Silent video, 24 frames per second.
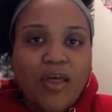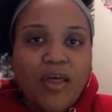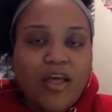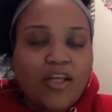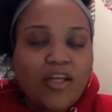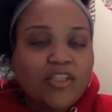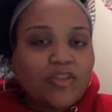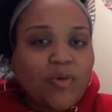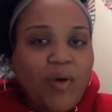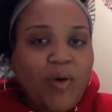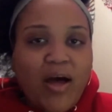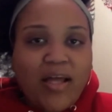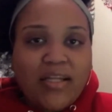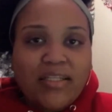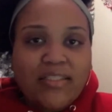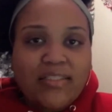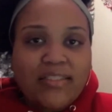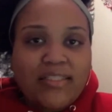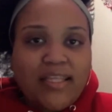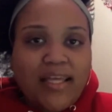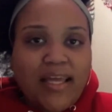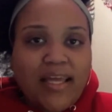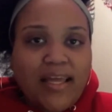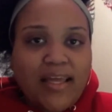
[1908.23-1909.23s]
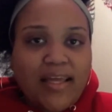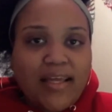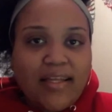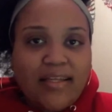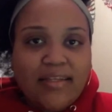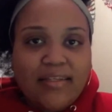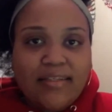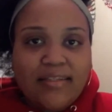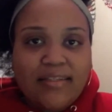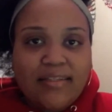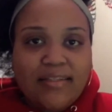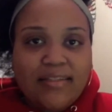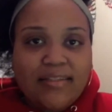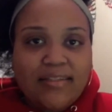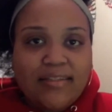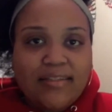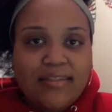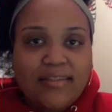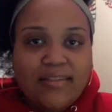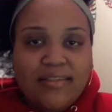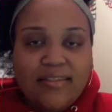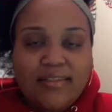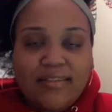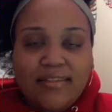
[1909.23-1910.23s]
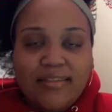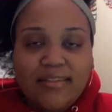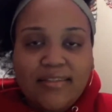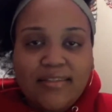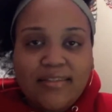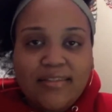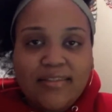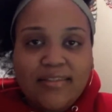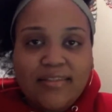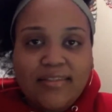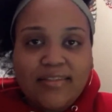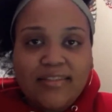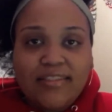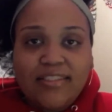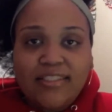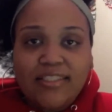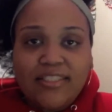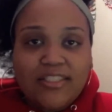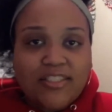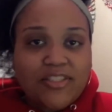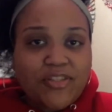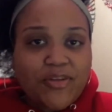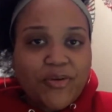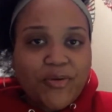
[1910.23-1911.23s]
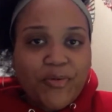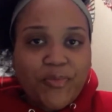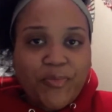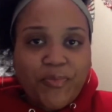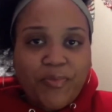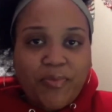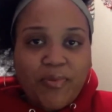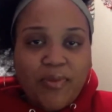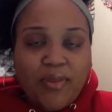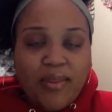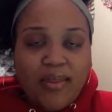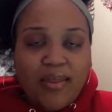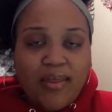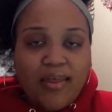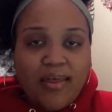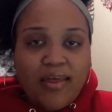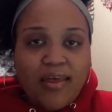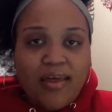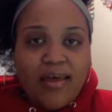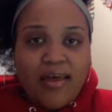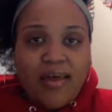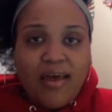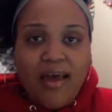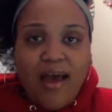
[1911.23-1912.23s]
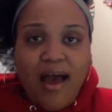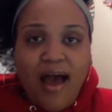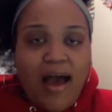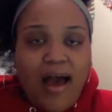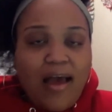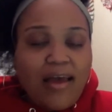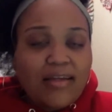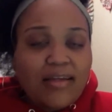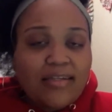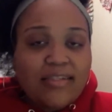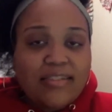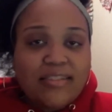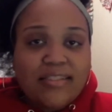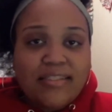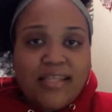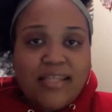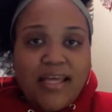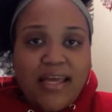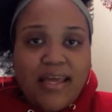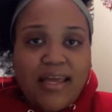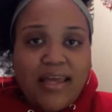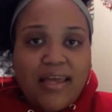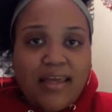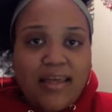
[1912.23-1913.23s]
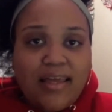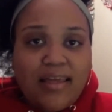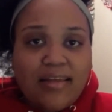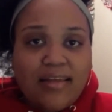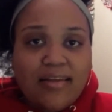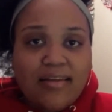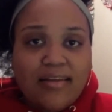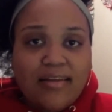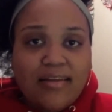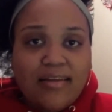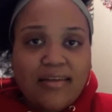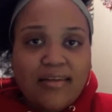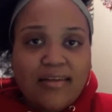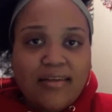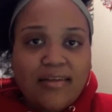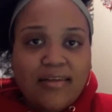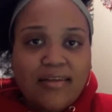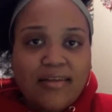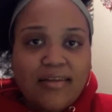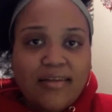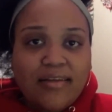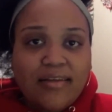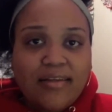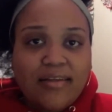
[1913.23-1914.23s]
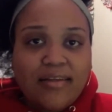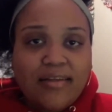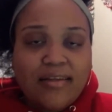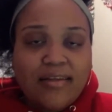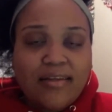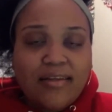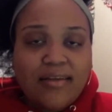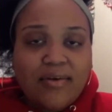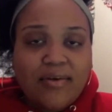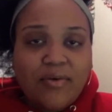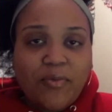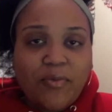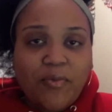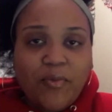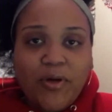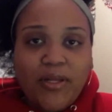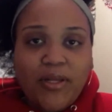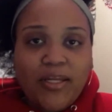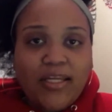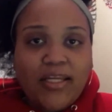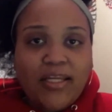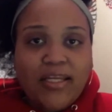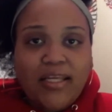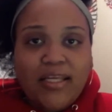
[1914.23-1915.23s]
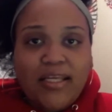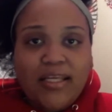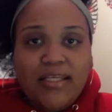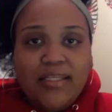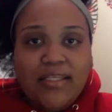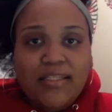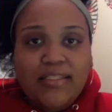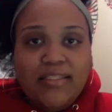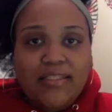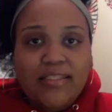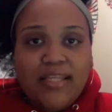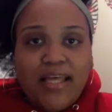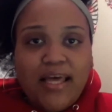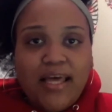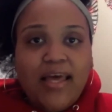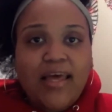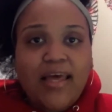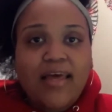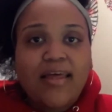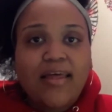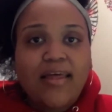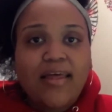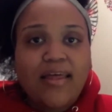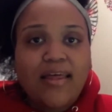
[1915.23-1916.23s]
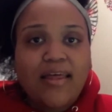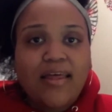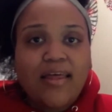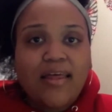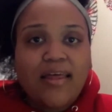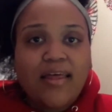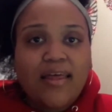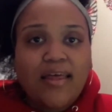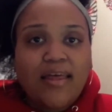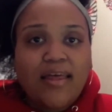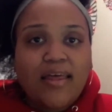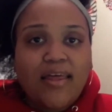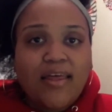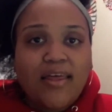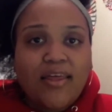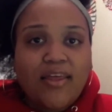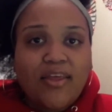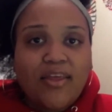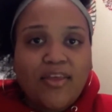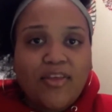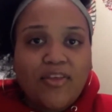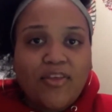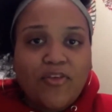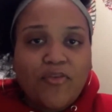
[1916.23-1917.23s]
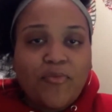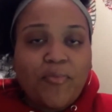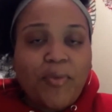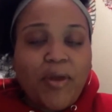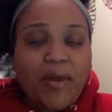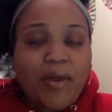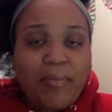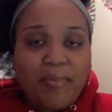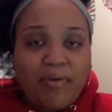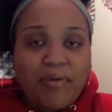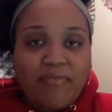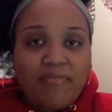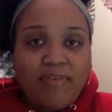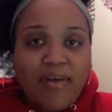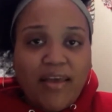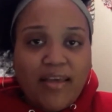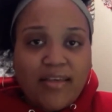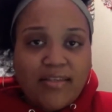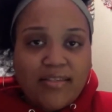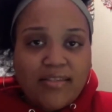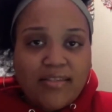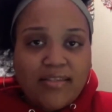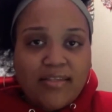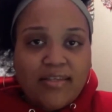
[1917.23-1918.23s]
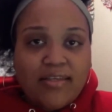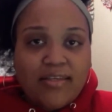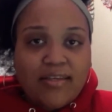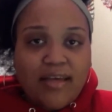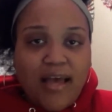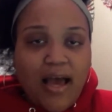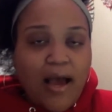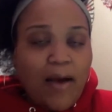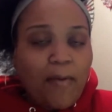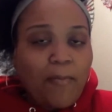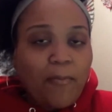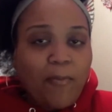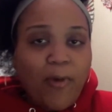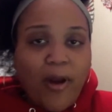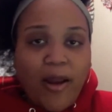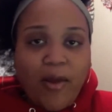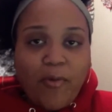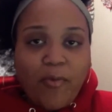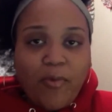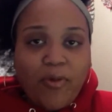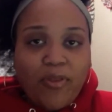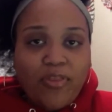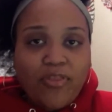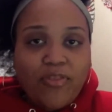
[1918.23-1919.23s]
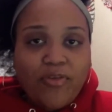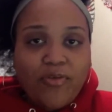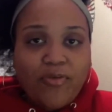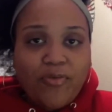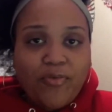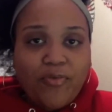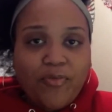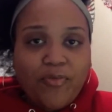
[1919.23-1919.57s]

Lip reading: So I understand, sister. I understand what it is that you may be facing. I'm right with you.